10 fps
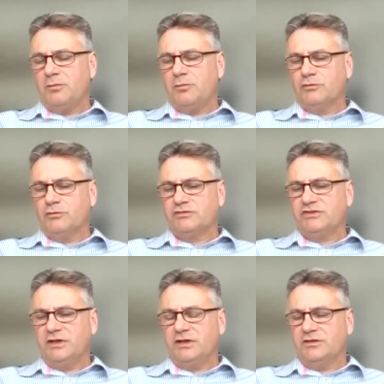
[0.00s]
urban water
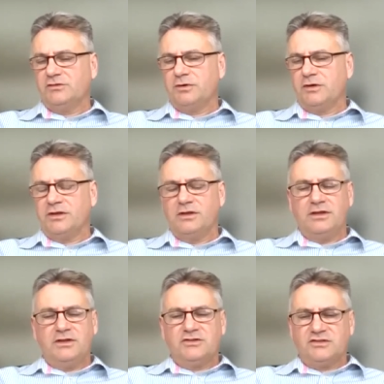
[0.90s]
resilience by
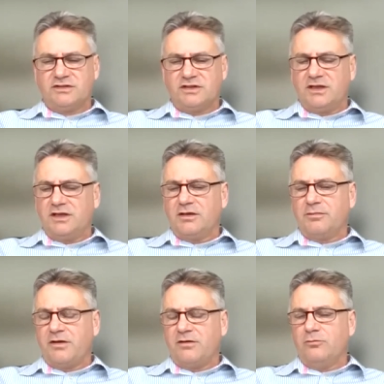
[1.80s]
just thinking
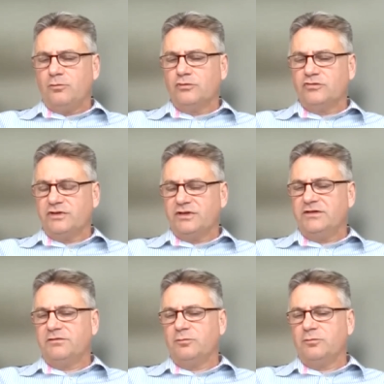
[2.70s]
about water in a
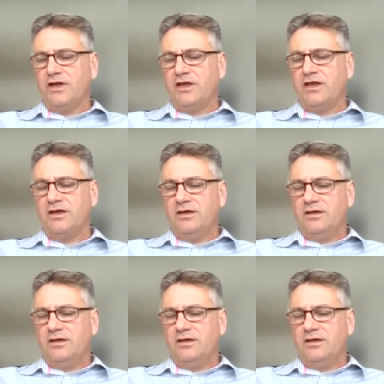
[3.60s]
different way?